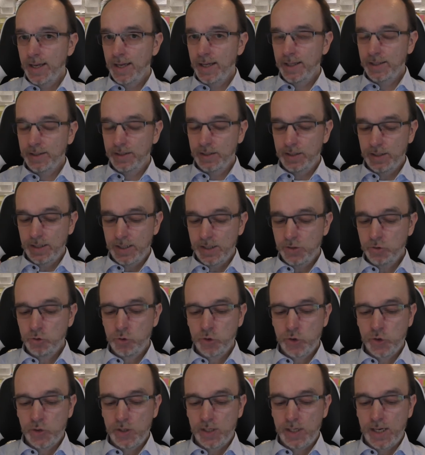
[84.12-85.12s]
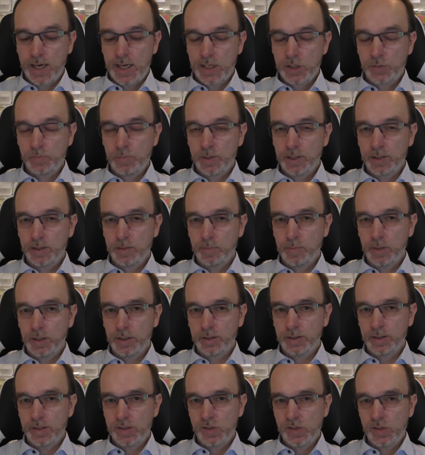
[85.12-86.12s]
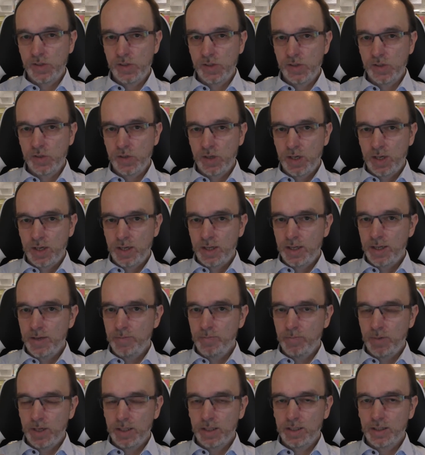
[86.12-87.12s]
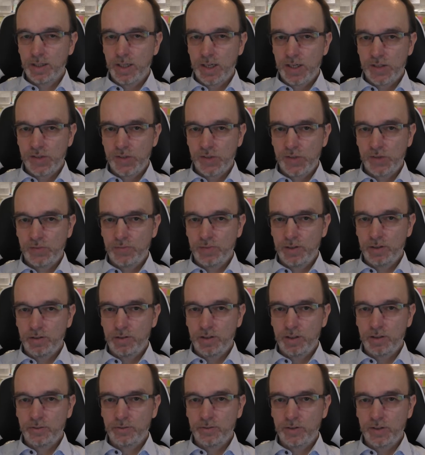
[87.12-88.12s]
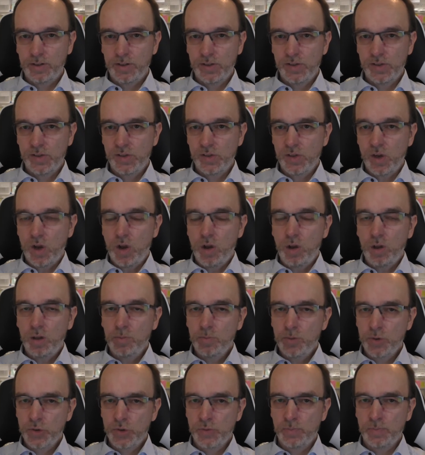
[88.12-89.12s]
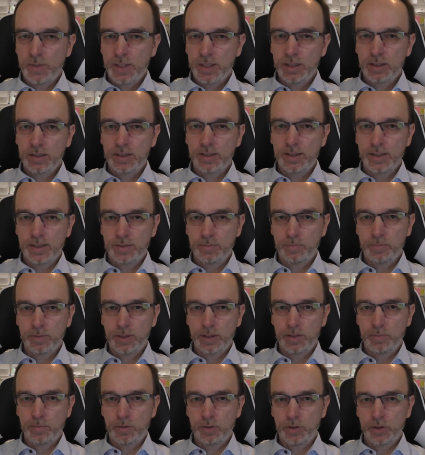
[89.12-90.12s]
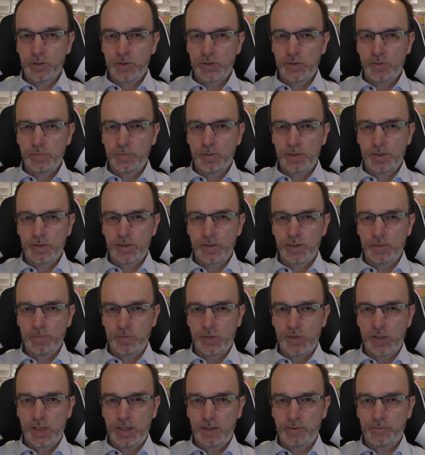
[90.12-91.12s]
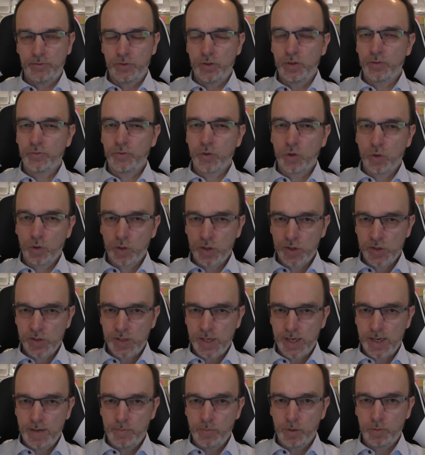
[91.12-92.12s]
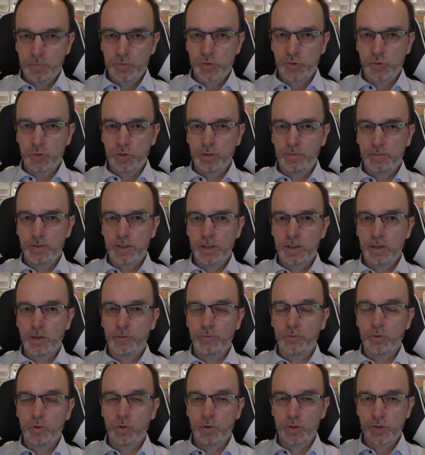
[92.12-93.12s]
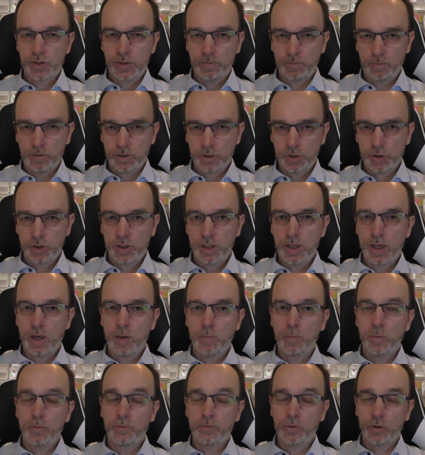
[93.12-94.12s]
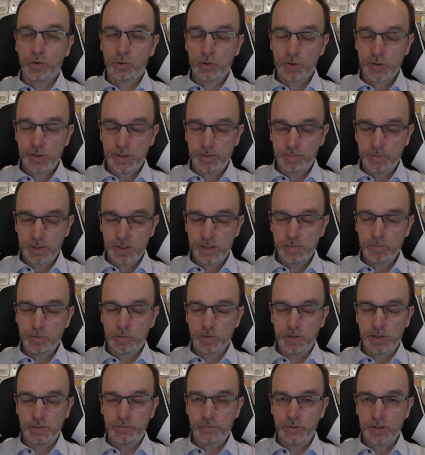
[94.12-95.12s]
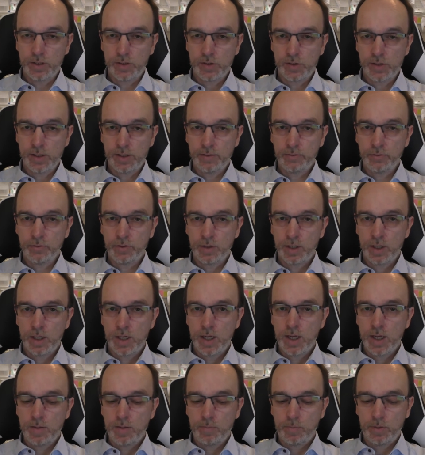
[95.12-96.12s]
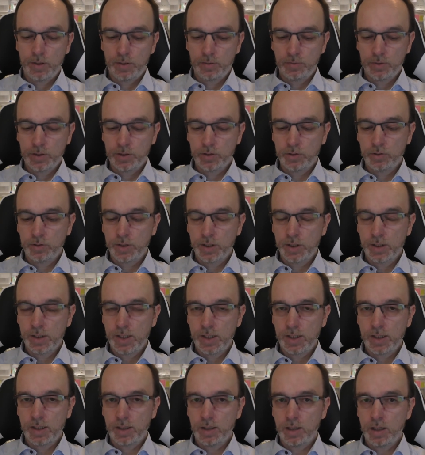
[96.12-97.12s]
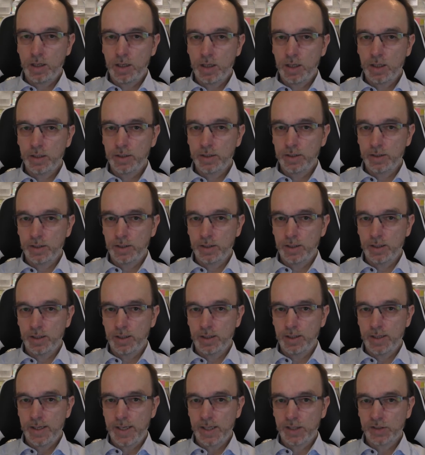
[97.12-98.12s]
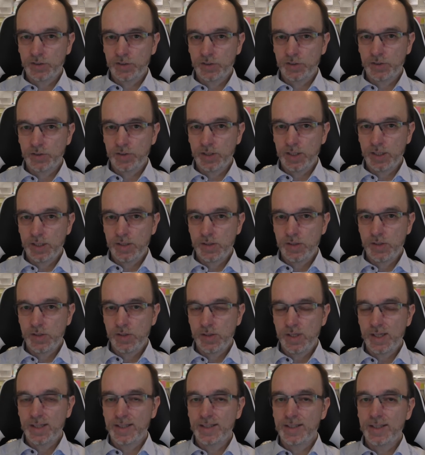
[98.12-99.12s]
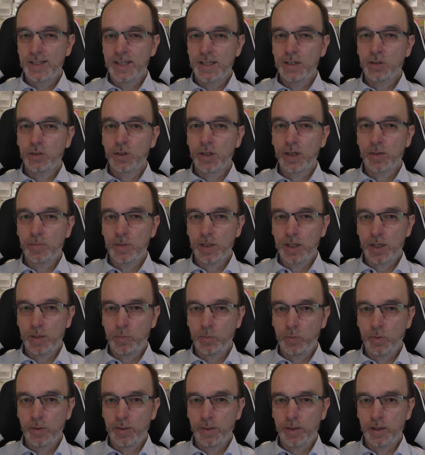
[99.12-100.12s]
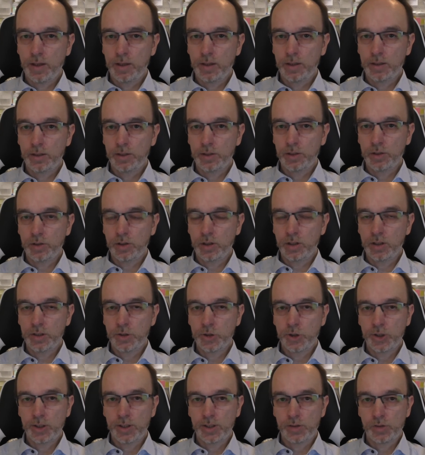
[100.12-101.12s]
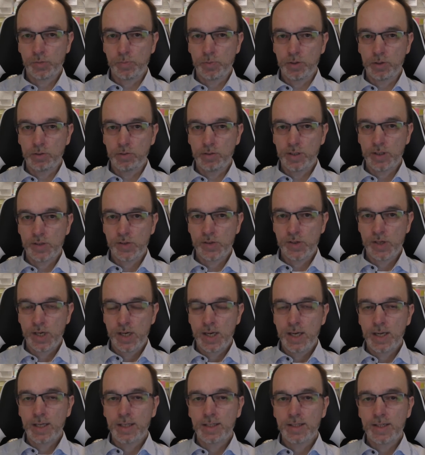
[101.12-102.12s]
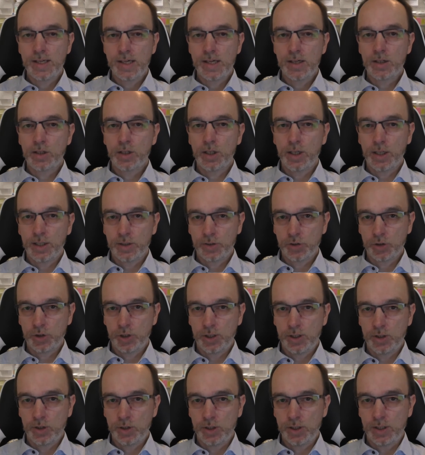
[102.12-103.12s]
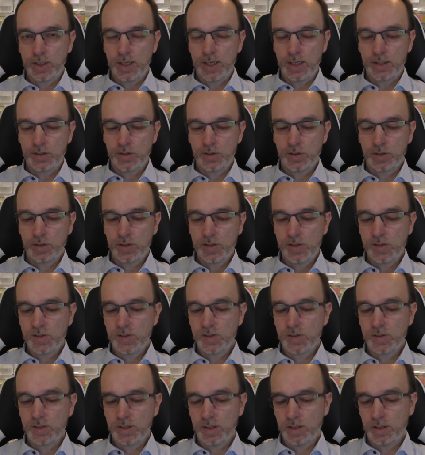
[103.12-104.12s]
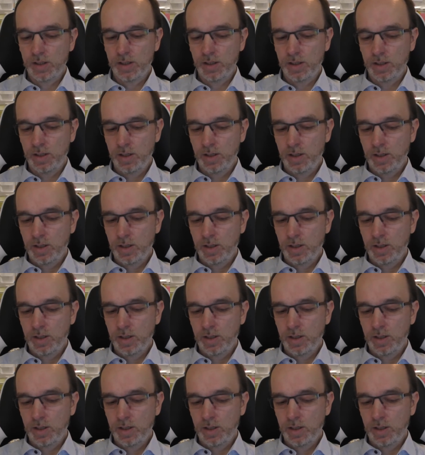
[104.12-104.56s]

And the interesting aspect about this is, in my classes, very often this is almost mainly done by the participants themselves. Of course I'm observing, of course I'm watching, of course I'm debriefing stuff, but we're doing that a lot in exercises, and they are coming up with the knowledge and experience, and they are exchanging that. So this is the